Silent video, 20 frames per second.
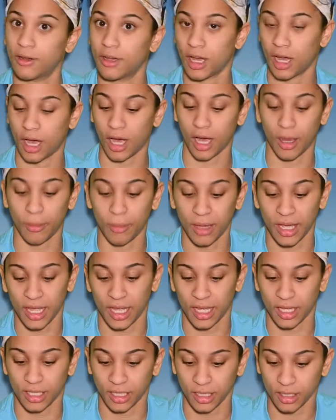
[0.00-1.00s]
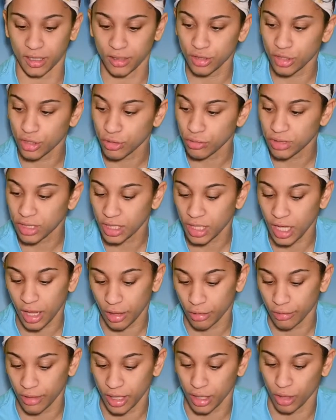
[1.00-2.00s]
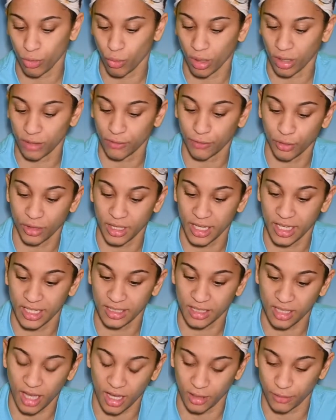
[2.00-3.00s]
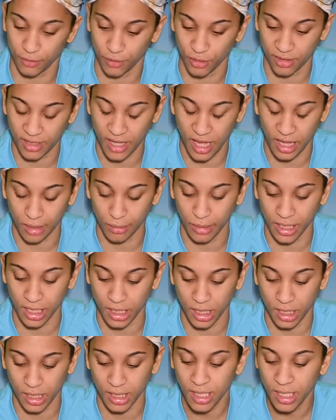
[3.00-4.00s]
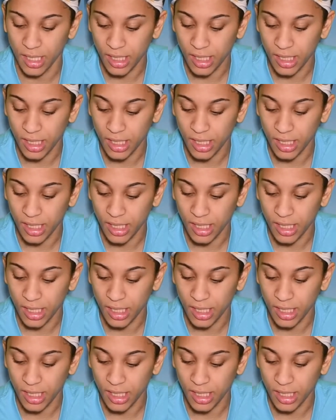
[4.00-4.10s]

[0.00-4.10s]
and choose the color that you want for the inside of your salamander.